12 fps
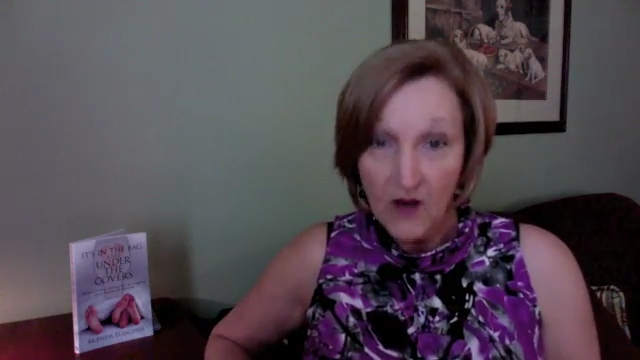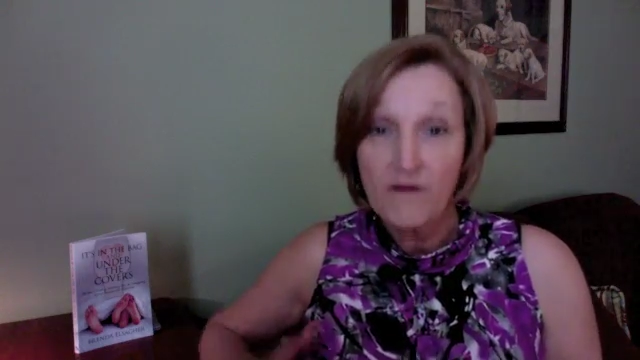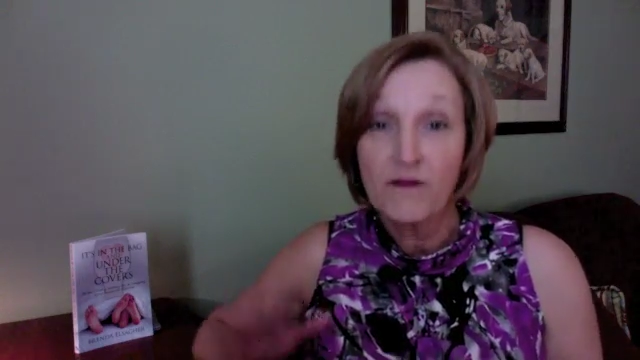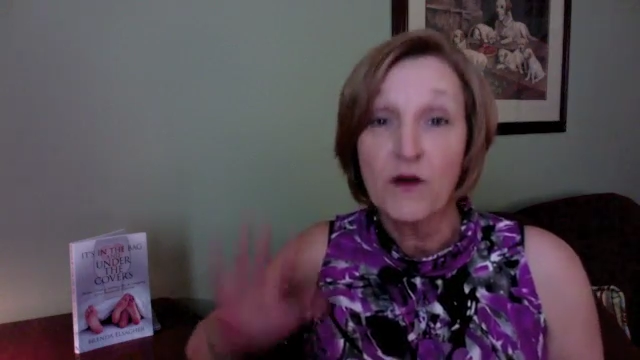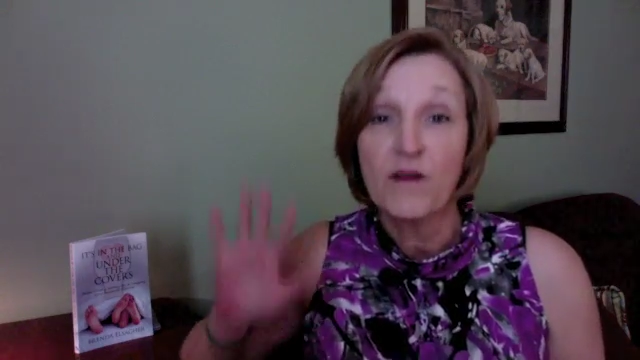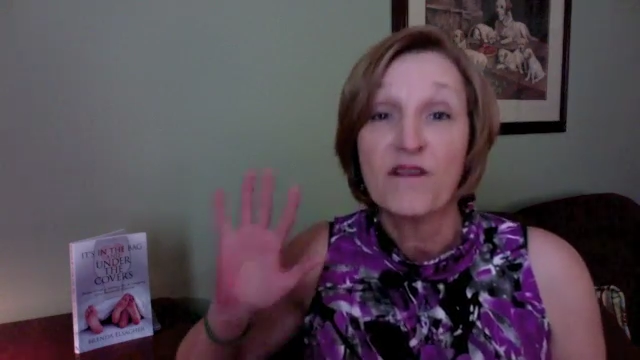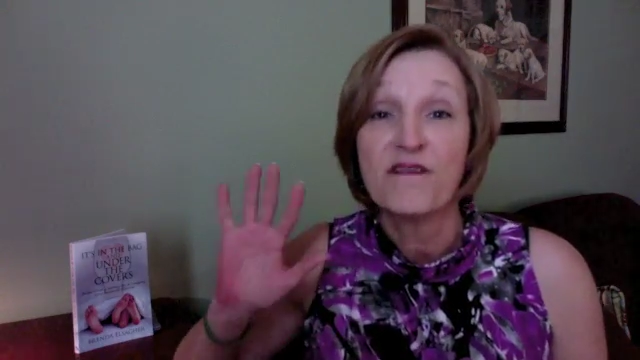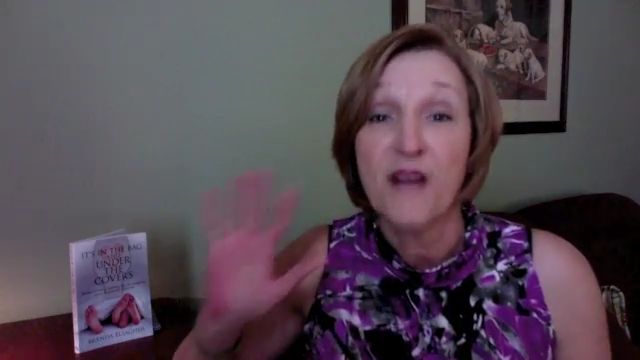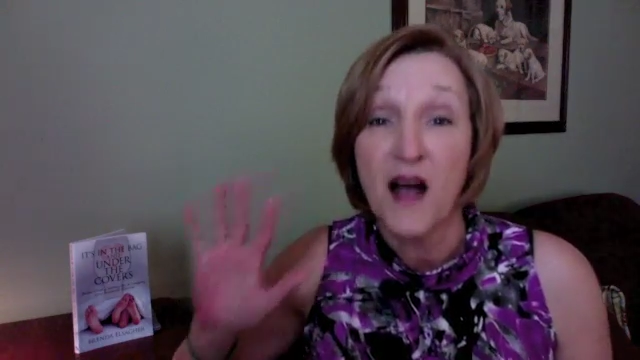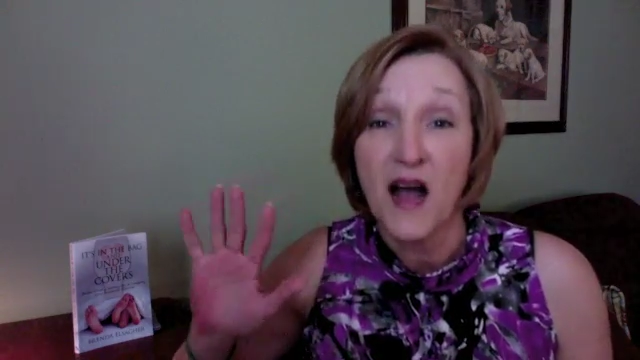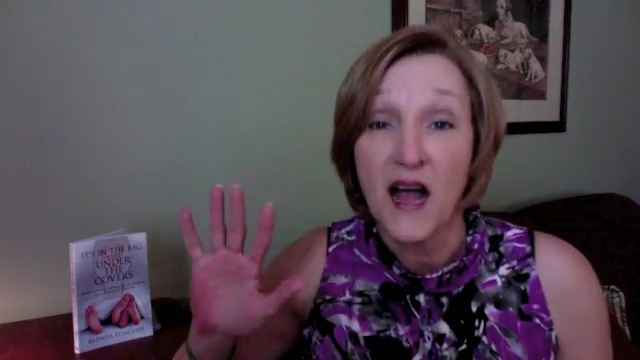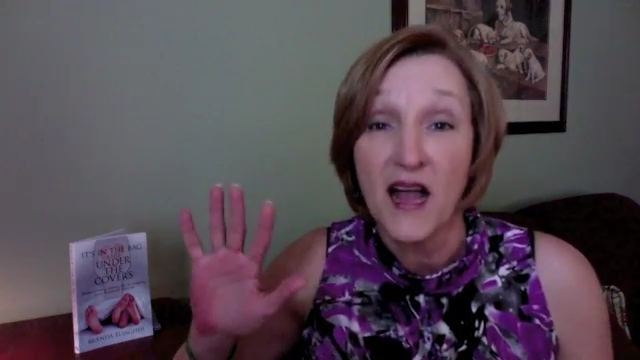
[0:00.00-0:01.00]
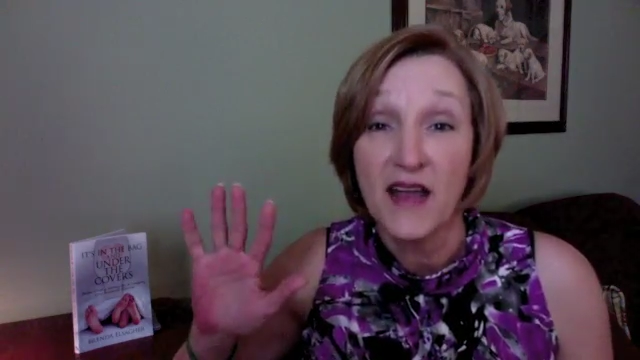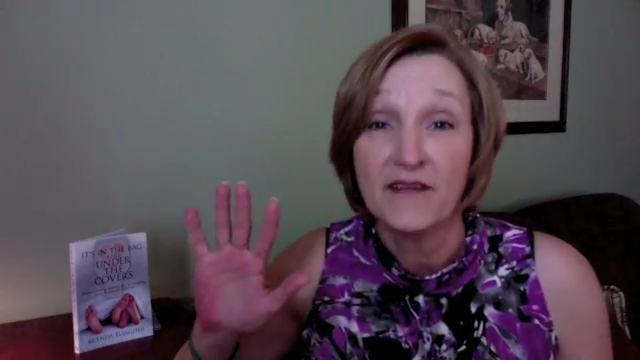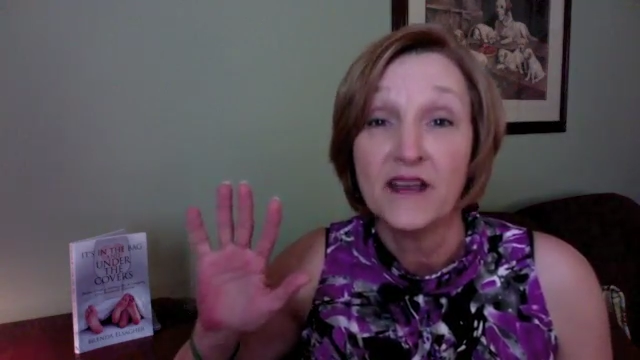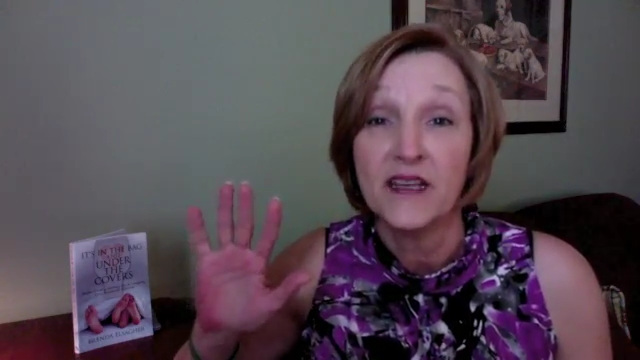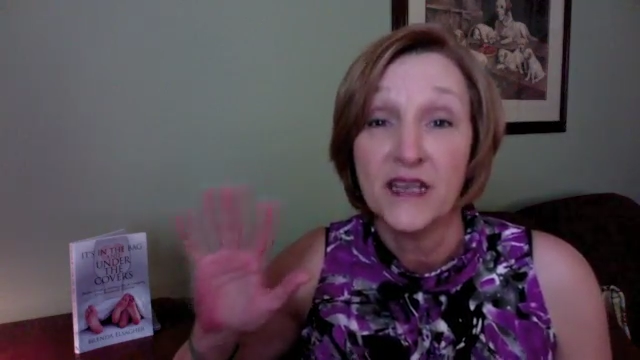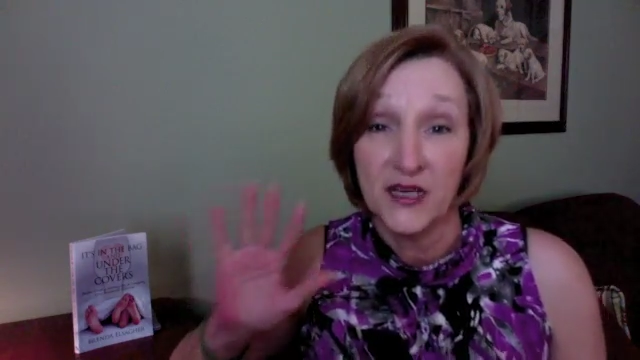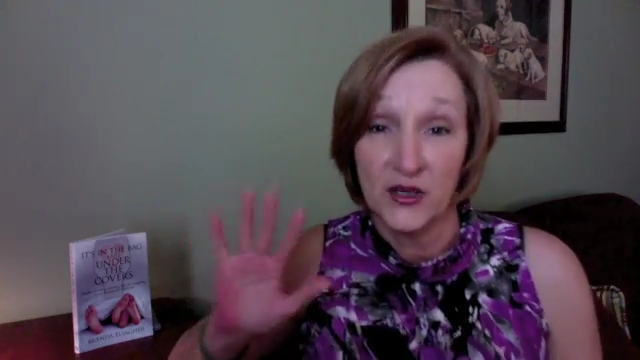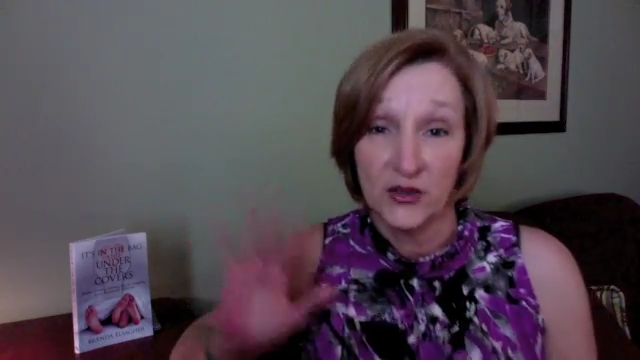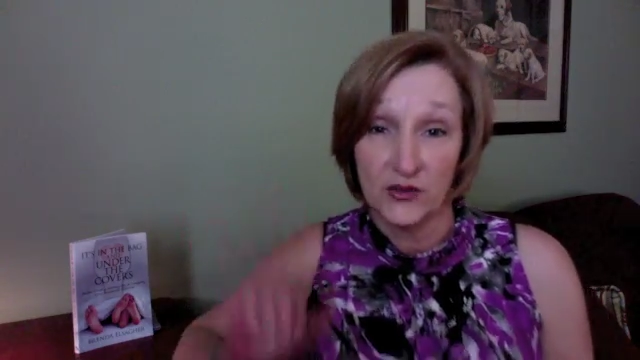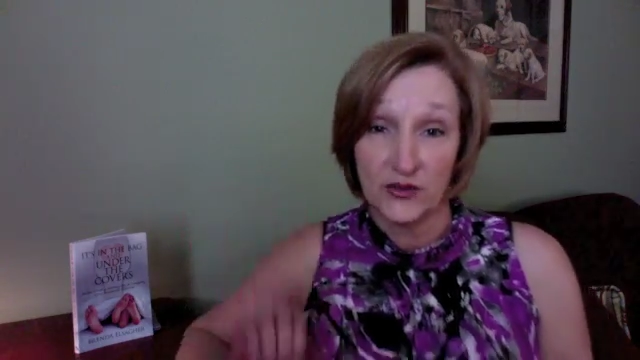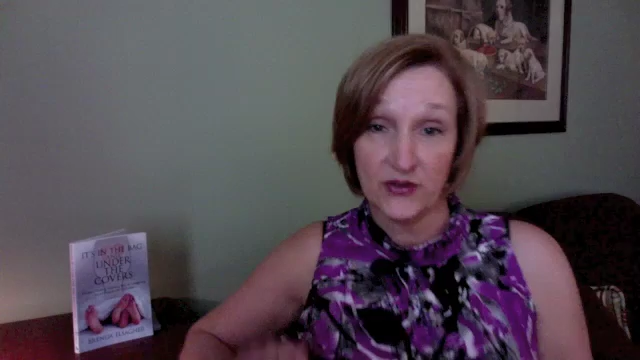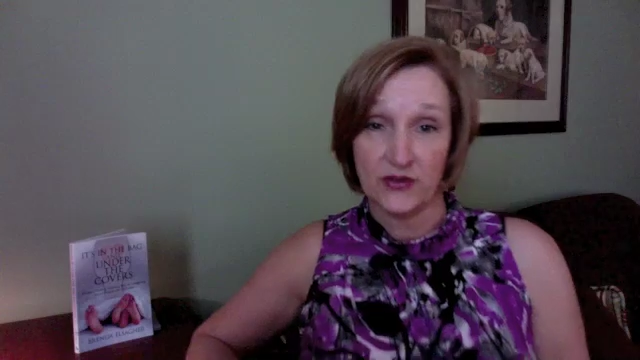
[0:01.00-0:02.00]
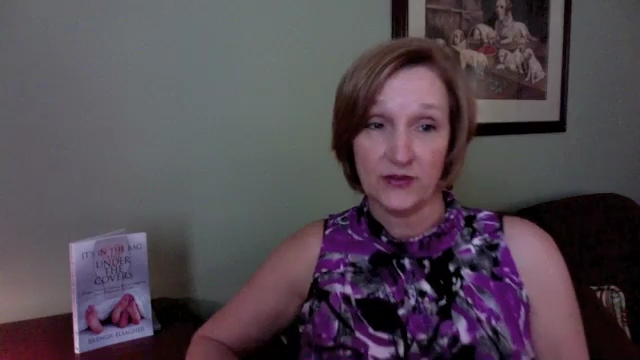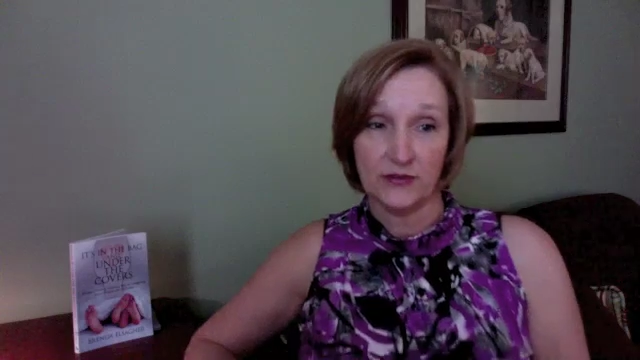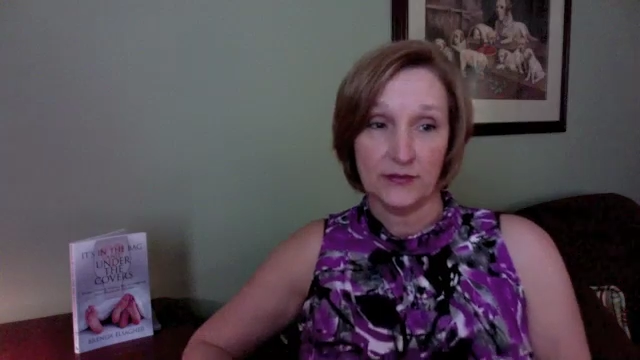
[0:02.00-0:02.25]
for 5 years.